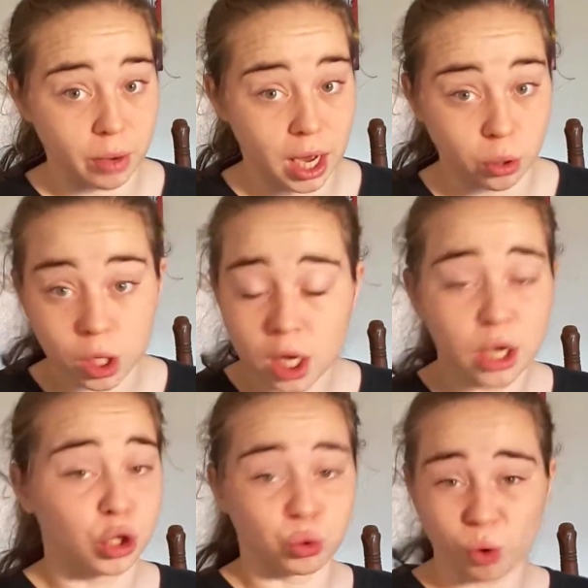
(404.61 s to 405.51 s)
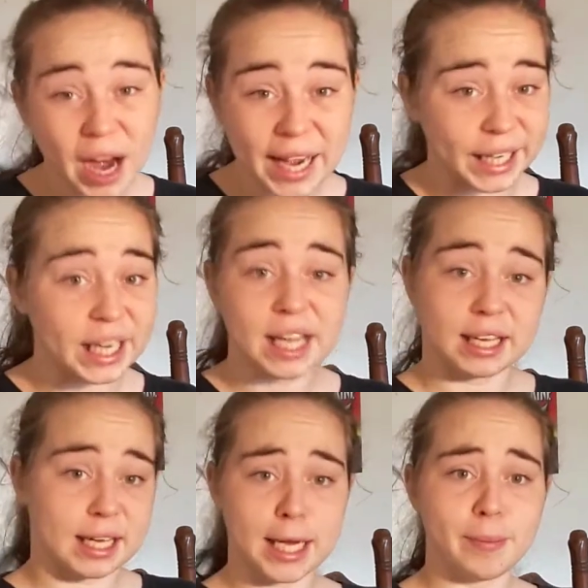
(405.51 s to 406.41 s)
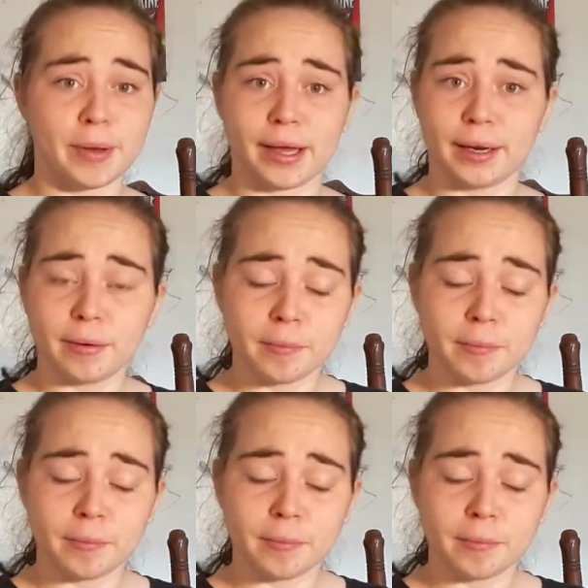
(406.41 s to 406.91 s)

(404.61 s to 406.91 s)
you out, great, keep it.